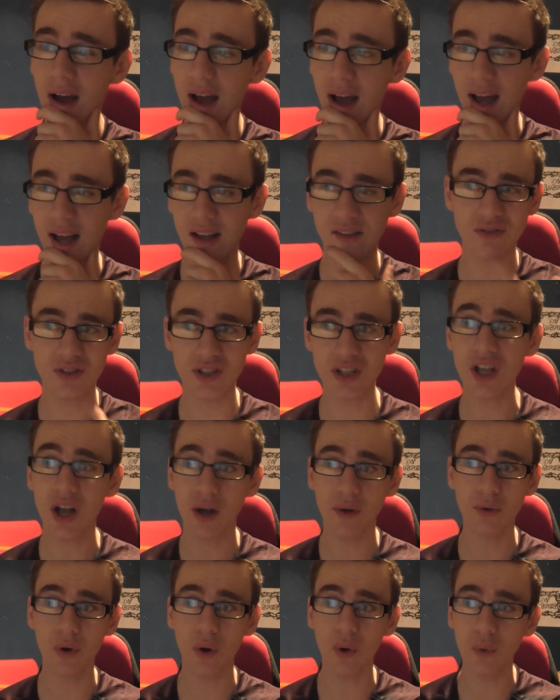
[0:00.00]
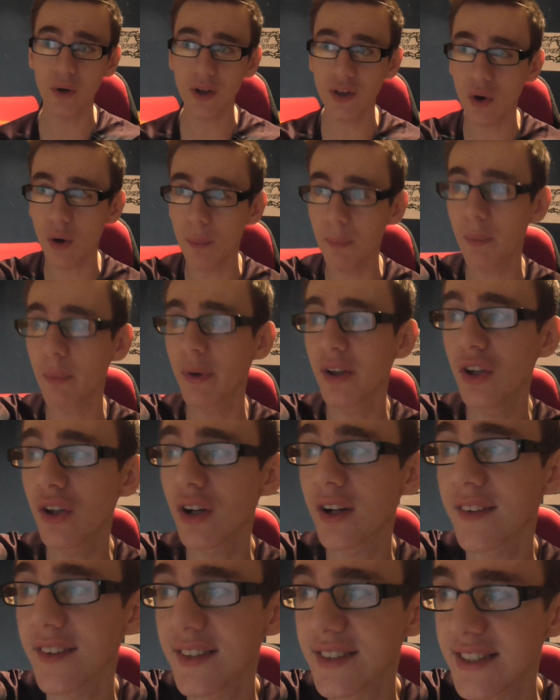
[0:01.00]
And, you know, all in all, I mean, when you
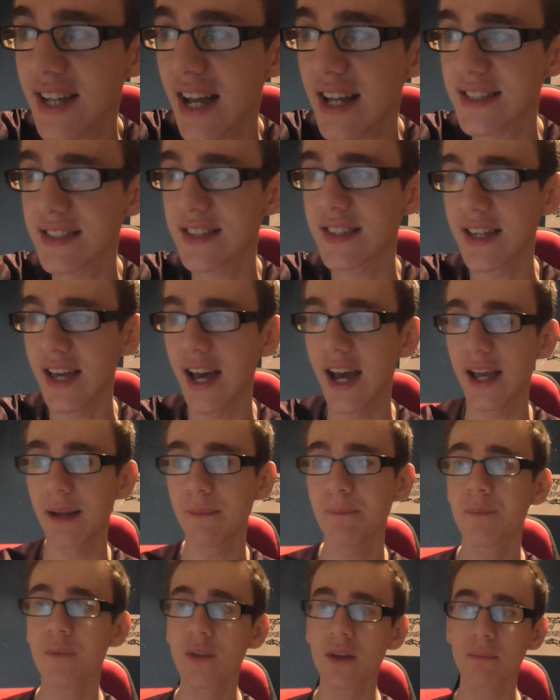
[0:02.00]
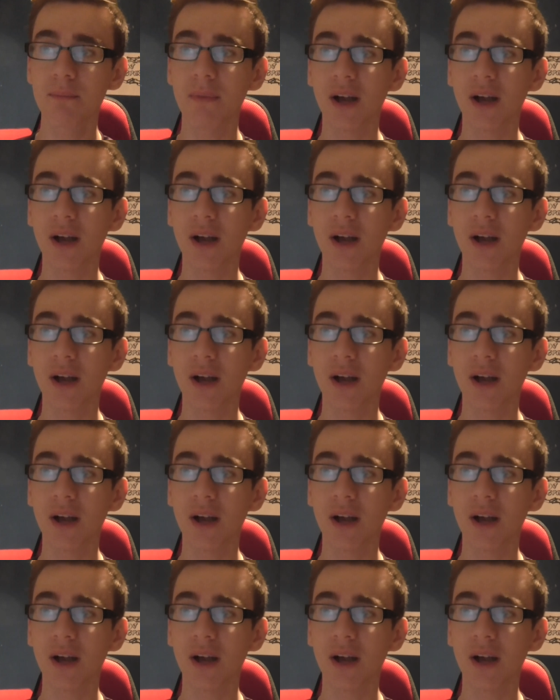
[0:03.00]
look at the stats of the game,